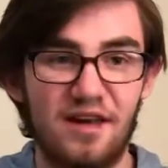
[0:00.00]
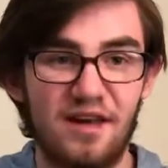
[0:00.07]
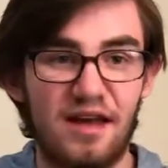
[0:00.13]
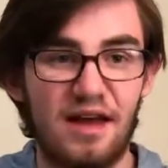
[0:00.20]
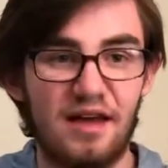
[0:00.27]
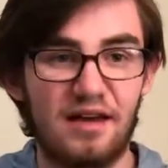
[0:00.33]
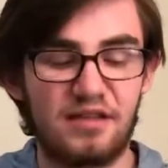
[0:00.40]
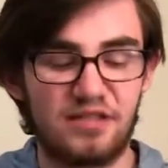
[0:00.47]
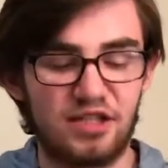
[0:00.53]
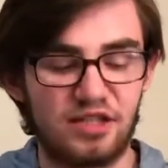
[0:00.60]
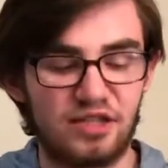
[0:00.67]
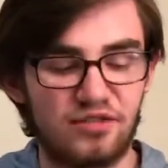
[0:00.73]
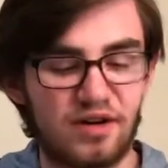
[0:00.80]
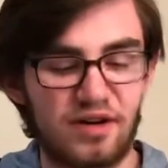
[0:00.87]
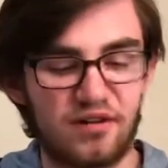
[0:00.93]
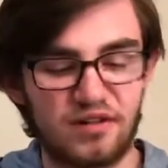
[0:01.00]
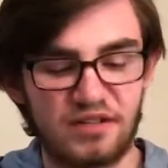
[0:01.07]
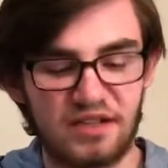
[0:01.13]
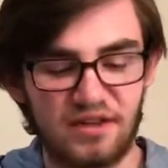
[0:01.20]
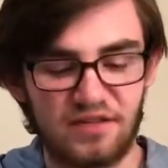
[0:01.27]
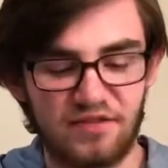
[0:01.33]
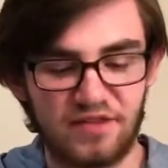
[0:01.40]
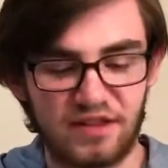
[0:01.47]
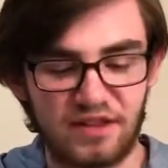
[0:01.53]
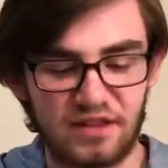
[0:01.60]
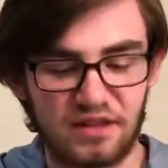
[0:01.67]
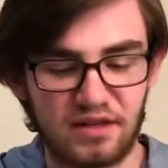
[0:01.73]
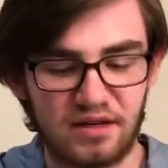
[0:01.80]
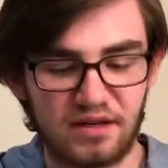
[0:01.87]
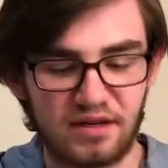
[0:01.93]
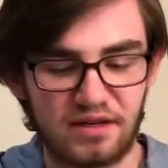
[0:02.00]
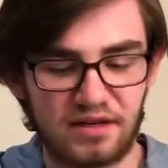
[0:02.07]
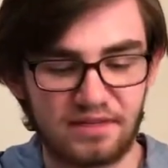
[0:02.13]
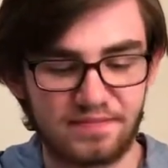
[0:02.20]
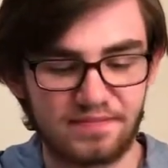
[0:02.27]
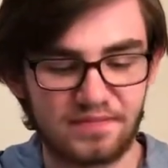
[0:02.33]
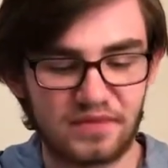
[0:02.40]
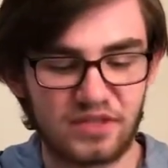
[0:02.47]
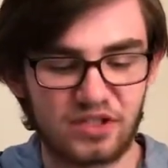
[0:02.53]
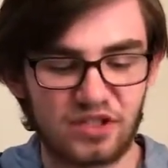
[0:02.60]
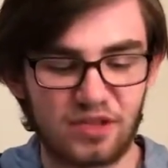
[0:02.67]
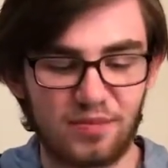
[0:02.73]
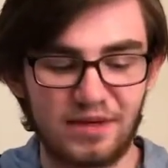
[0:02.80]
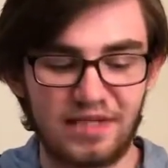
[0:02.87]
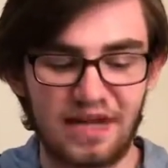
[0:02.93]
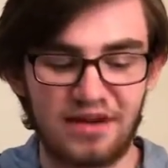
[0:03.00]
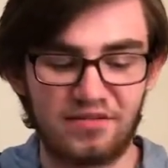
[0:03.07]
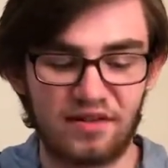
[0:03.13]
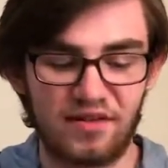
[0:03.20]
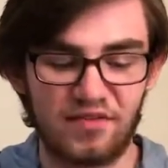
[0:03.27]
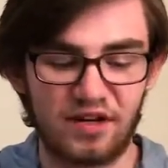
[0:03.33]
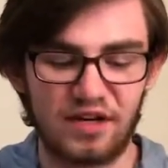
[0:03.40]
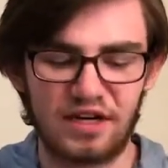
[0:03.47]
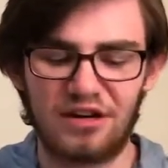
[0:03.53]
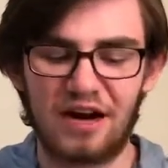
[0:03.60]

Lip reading: and she drowned herself in the Serpentine River near